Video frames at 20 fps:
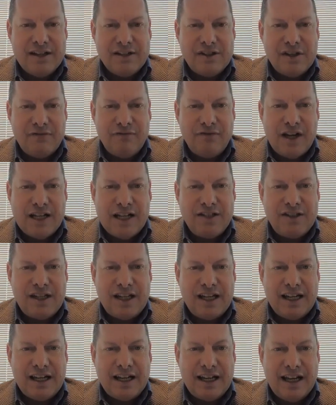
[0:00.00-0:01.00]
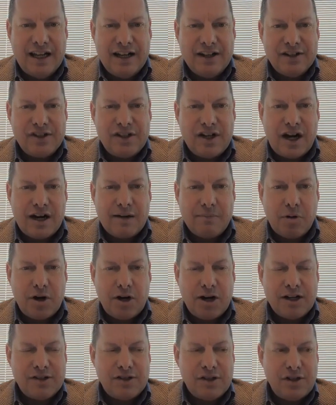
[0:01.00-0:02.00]
as investing in the stock
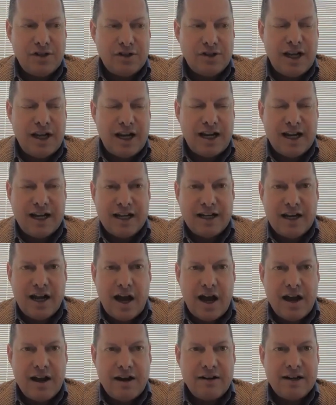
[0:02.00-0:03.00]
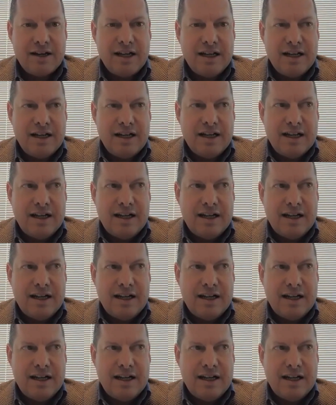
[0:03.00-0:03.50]
market. So you're taking a non